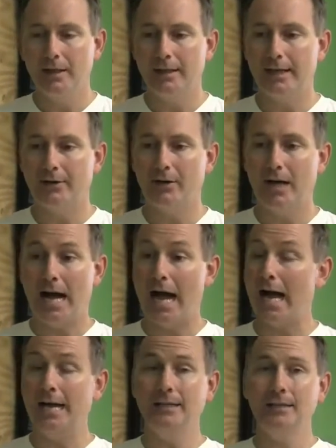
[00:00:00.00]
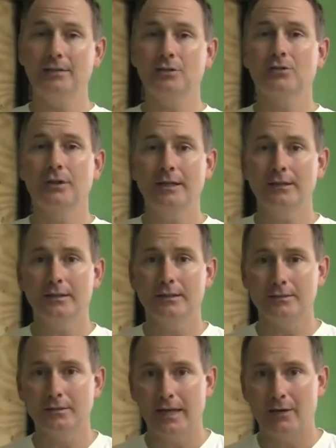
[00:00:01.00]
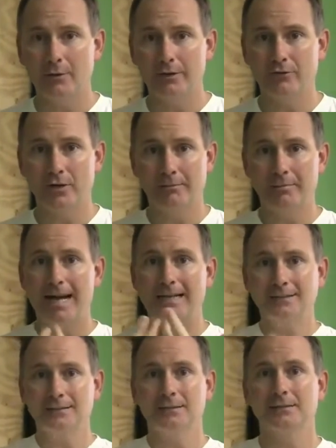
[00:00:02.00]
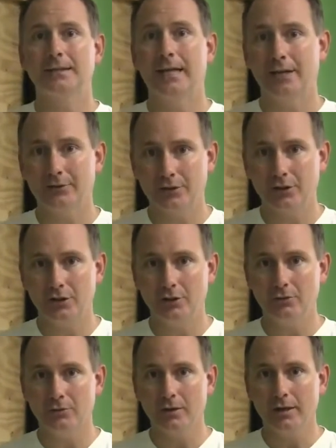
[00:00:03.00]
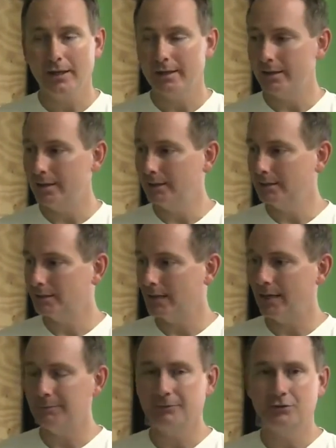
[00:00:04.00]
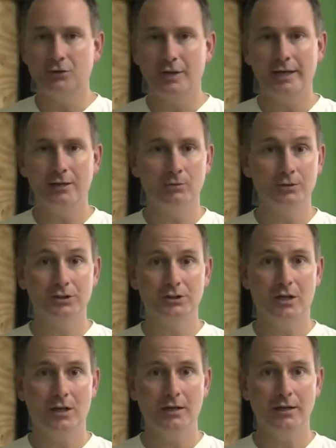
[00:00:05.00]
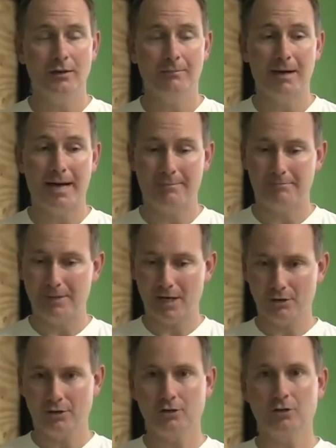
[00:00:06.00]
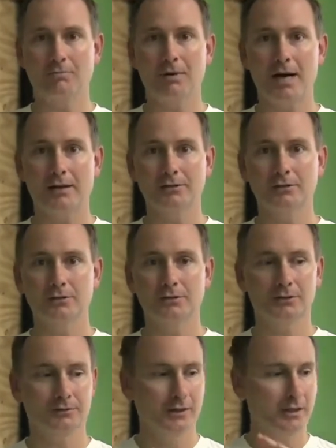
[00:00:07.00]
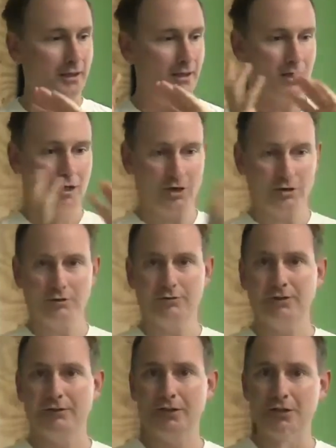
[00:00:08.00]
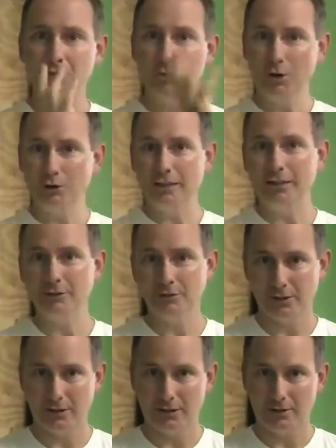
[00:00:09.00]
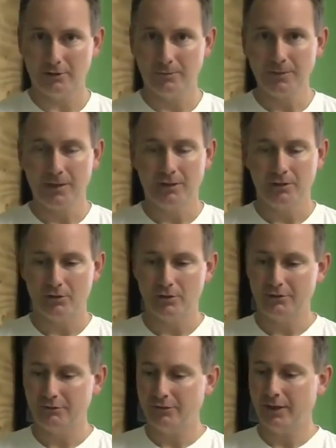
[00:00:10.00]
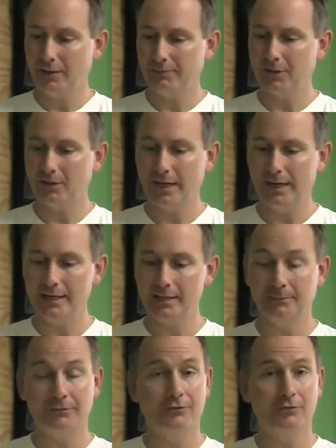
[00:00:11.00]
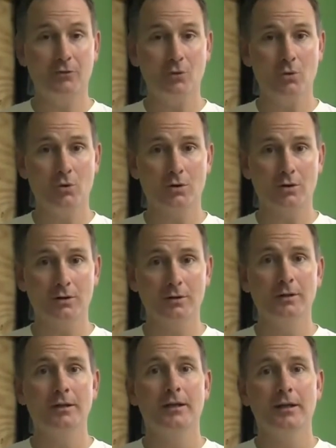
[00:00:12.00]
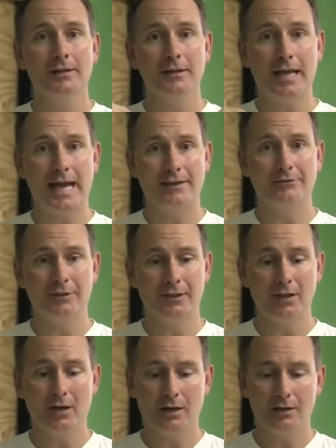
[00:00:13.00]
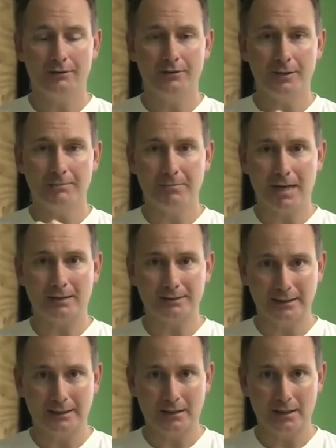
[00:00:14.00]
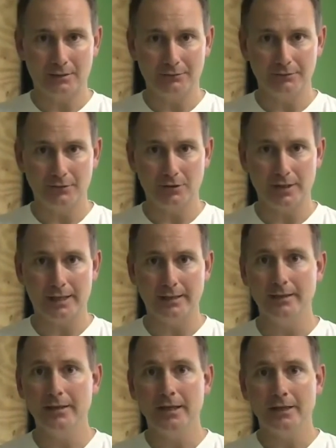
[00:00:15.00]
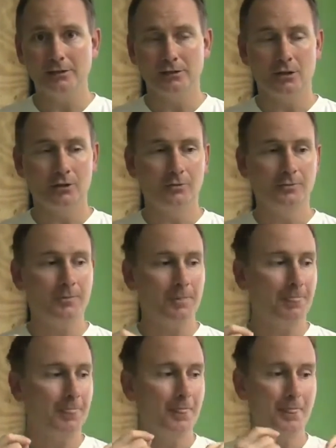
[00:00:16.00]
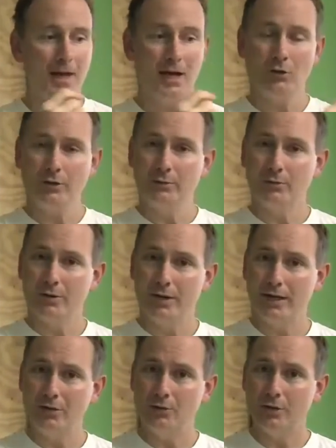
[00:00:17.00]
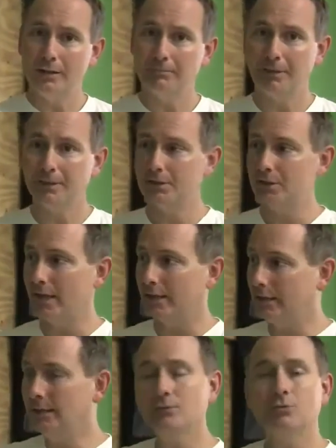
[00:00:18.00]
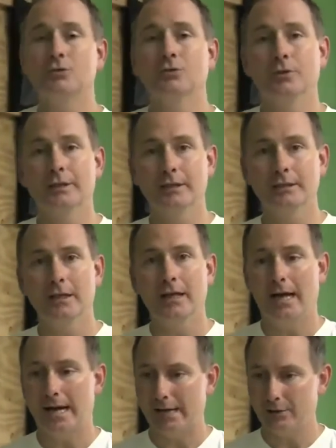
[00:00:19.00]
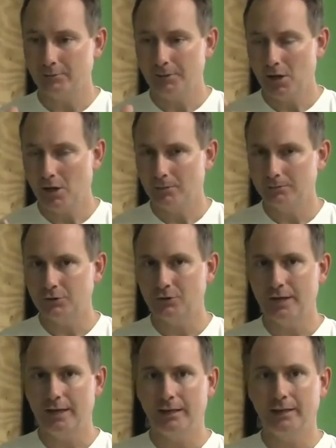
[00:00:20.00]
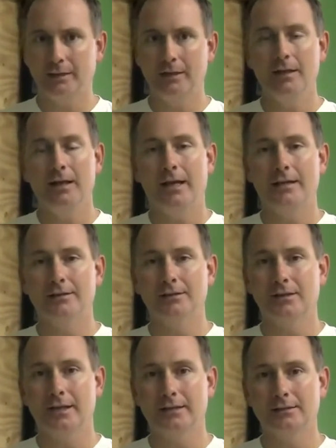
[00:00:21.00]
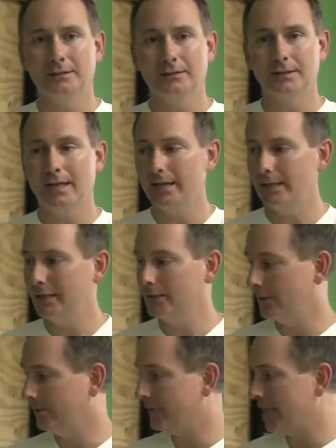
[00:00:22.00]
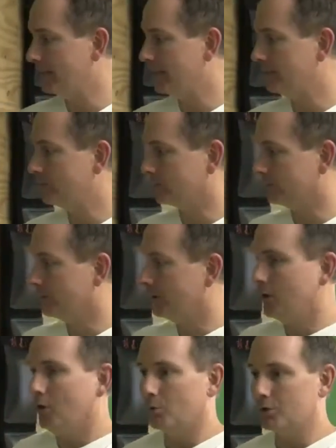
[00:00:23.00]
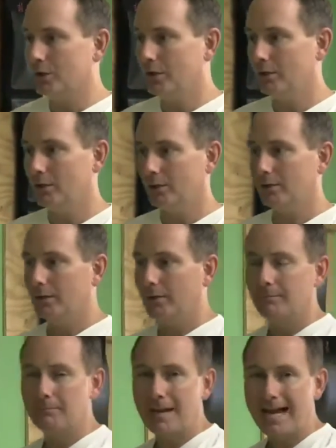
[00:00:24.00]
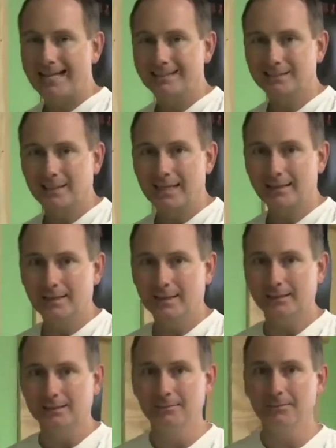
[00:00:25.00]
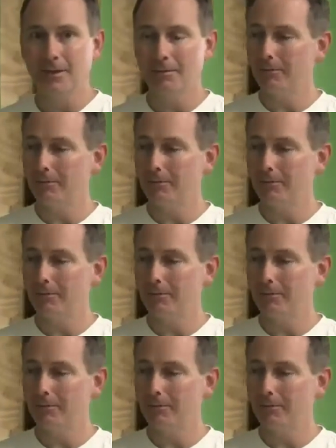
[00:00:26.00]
Now, I did not create this. However, I'm passing this down to you. This type of training was done by bare knuckle boxers 150, 200 years ago to develop their hands before the advent of the boxing glove, okay? So not only were they doing it, but the Chinese were doing it. Iron palm training and things of that nature were done on bags like this.